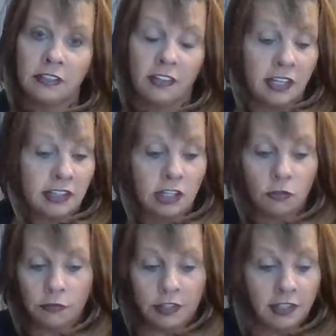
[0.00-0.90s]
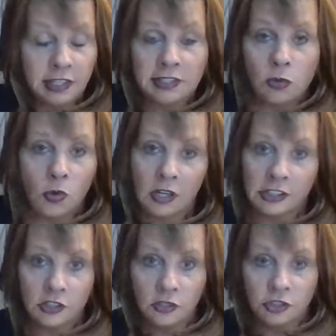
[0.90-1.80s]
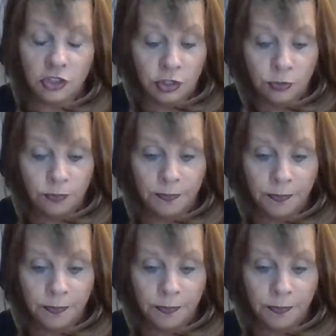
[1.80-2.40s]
Like, they don't realize they're walking towards you.